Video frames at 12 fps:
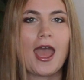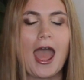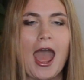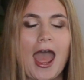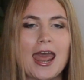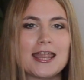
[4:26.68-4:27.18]

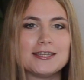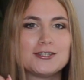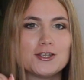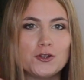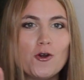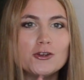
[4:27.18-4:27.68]
And
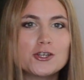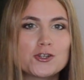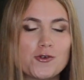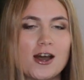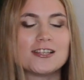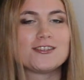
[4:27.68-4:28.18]
Dr.
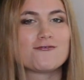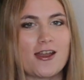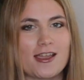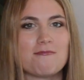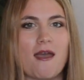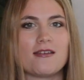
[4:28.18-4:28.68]
Schwartz
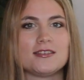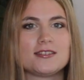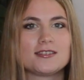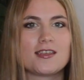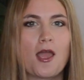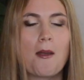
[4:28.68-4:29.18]

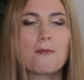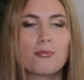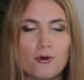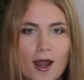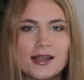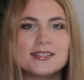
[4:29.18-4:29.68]
recommends
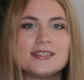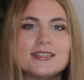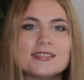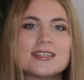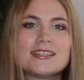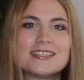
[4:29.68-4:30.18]

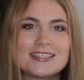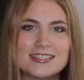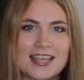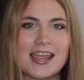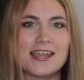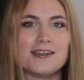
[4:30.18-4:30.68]
practice
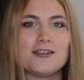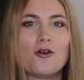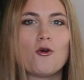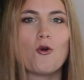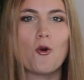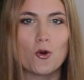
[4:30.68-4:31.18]
saying
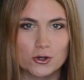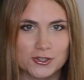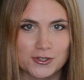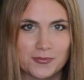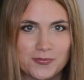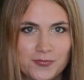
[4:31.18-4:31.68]

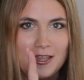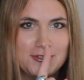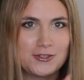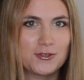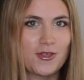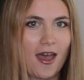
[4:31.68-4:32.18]
awesome.
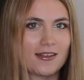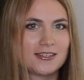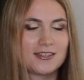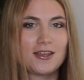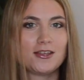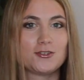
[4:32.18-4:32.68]
Listen to that.
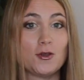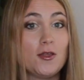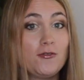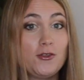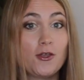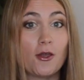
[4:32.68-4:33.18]
So
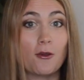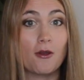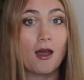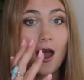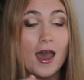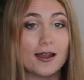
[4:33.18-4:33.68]
if you go,
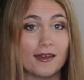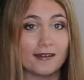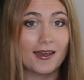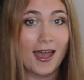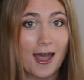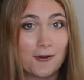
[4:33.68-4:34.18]
Anna,
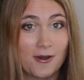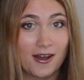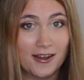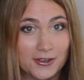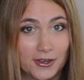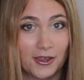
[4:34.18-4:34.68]
how
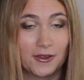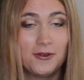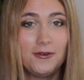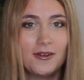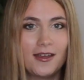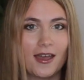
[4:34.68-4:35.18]
are
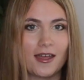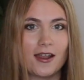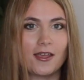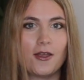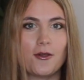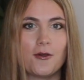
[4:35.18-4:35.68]
you? And
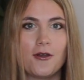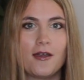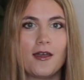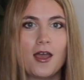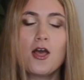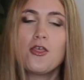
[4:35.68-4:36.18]
I go,
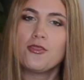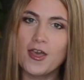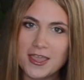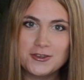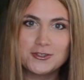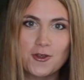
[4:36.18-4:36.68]

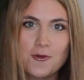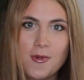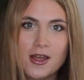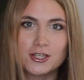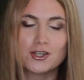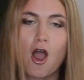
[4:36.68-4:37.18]
thank you so
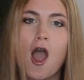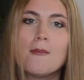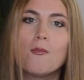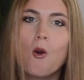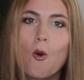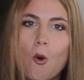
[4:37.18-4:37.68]
much,
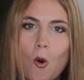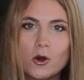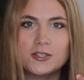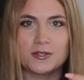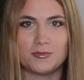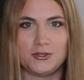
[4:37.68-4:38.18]
I'm
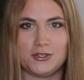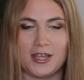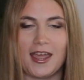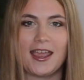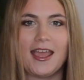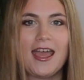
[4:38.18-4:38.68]
awesome
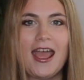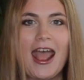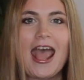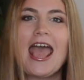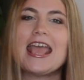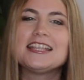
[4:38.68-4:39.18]
today.
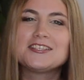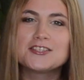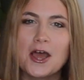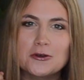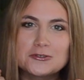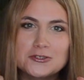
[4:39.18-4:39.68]
It
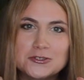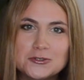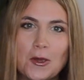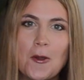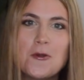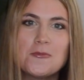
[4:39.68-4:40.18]
sounds
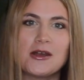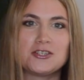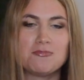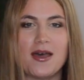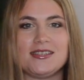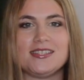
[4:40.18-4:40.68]
so much
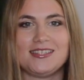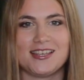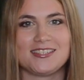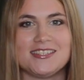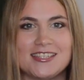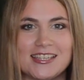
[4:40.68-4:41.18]
better,
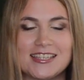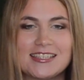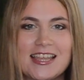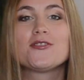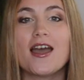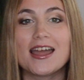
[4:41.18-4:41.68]
doesn't it?
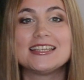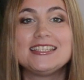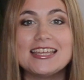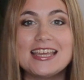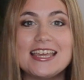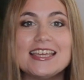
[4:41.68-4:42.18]
So the
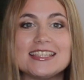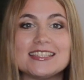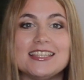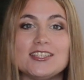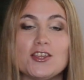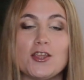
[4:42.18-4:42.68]
idea is
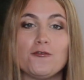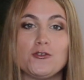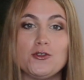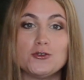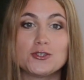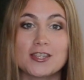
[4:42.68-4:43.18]
that if
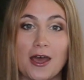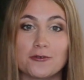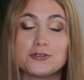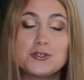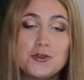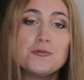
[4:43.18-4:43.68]
you
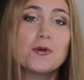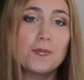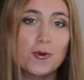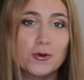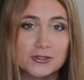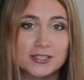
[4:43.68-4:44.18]
sound super
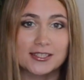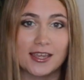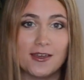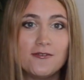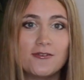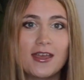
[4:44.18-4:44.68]

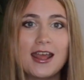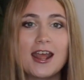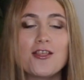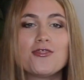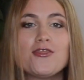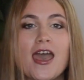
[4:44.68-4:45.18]
positive,
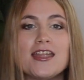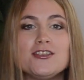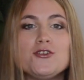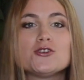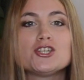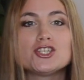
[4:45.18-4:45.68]
then
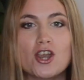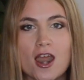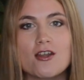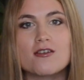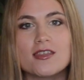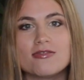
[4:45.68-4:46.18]
you're
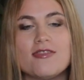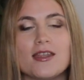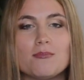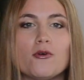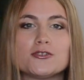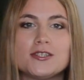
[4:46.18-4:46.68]
sharing
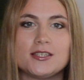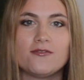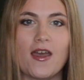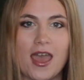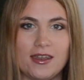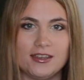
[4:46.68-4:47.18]
that positive
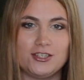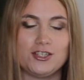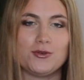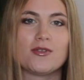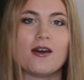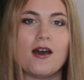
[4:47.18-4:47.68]
energy
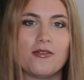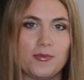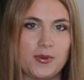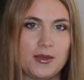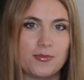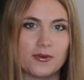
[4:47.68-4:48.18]
with other
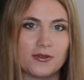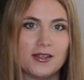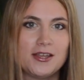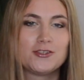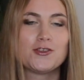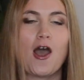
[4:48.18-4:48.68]
people.
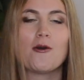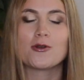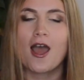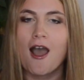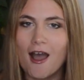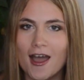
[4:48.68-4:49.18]
So I would
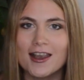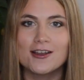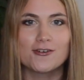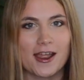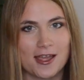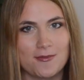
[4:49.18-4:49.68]
highly
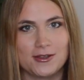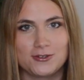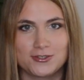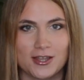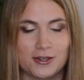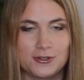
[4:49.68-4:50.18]
recommend to
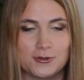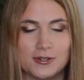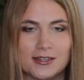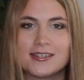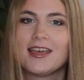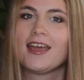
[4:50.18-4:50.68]
start doing
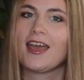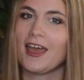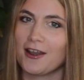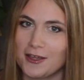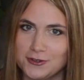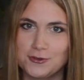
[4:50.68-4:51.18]
it.
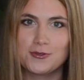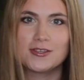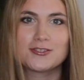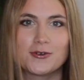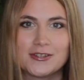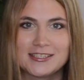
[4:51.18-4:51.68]
And I do
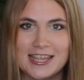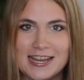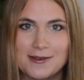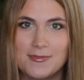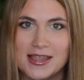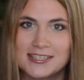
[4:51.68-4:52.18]
this on a
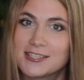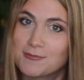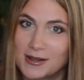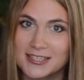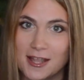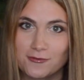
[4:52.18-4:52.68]
daily basis
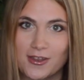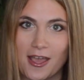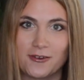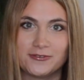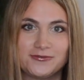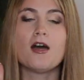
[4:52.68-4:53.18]
myself
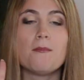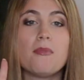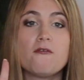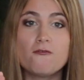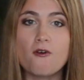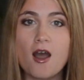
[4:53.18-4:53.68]
now. Number
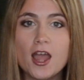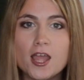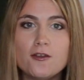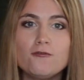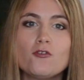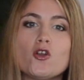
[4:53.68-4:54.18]

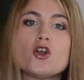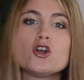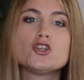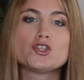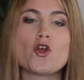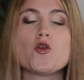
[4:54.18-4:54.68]
5,
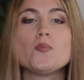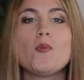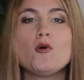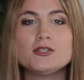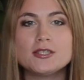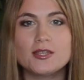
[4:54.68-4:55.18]
show
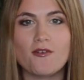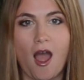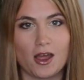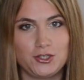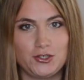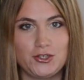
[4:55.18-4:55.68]
positive
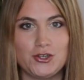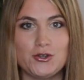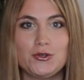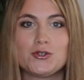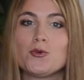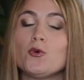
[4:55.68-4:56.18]

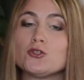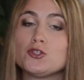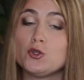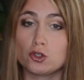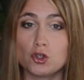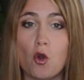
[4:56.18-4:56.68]
attitude towards
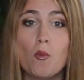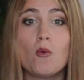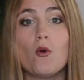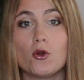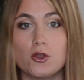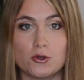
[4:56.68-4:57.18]
your job
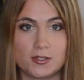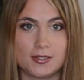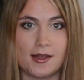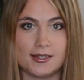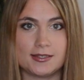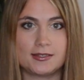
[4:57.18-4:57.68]
or your
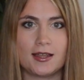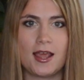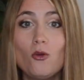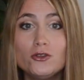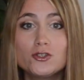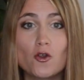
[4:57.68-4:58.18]
studies.
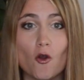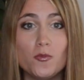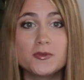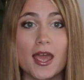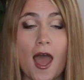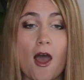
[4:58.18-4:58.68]
All
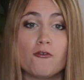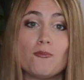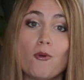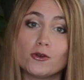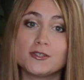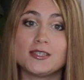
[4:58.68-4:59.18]
jobs have
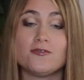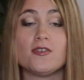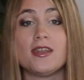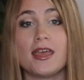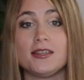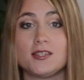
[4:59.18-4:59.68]
positive and
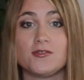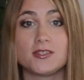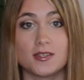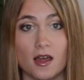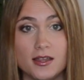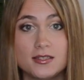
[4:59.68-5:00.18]
negative
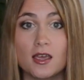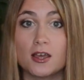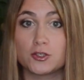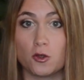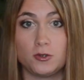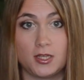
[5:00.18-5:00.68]
sides
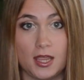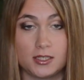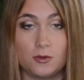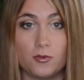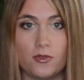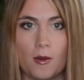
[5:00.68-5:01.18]

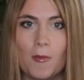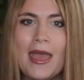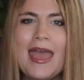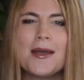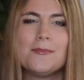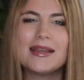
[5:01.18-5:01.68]
associated with them.
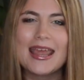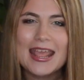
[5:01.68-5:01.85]
But